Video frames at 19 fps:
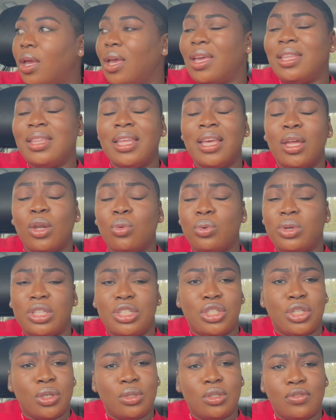And then we
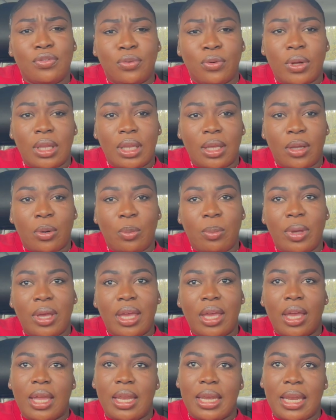chilled for a little
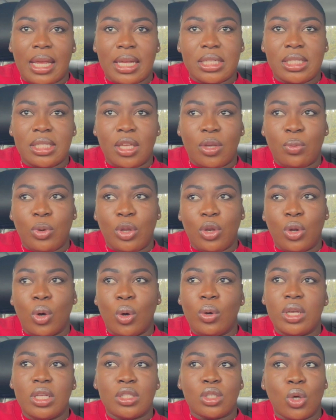bit, and next thing we
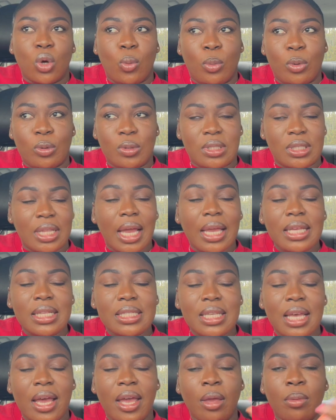know, it's almost
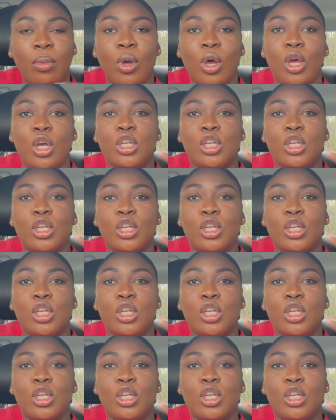nighttime,